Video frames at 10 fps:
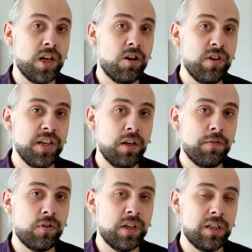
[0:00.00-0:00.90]
the reason
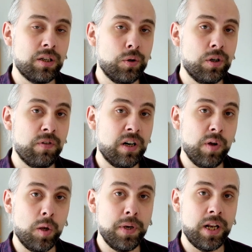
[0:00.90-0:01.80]
for this could very
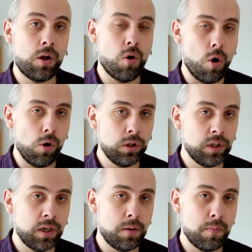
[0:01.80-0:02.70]
well be the cold,
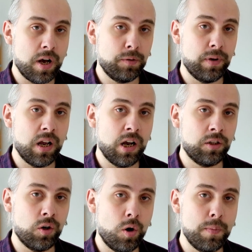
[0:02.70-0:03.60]
but when I got
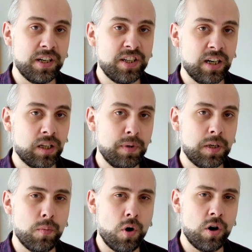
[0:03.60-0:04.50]
home and checked a bit
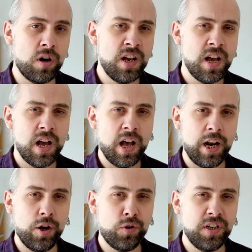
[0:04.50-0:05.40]
more, I
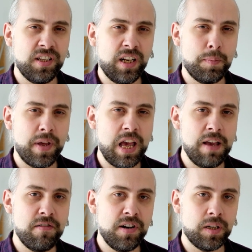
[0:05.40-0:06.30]
noticed that the
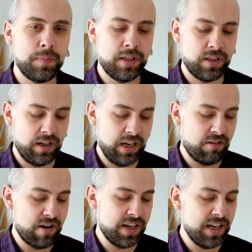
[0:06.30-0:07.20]
behavior is a bit
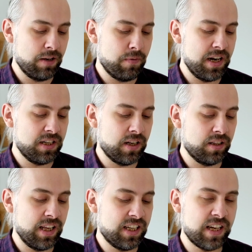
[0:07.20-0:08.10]
erratic when it's
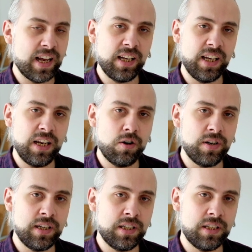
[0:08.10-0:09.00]
not exactly on
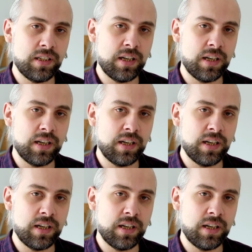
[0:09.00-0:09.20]
this